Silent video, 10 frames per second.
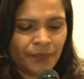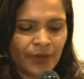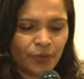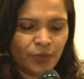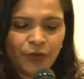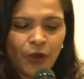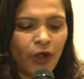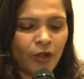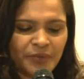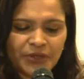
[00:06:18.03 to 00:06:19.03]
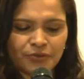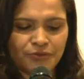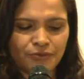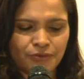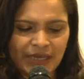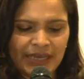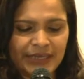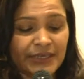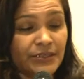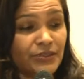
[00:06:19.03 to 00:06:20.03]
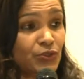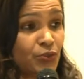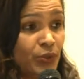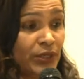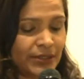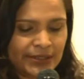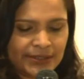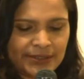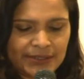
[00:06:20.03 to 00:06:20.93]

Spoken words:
We have all been through the Ghanaian schooling system,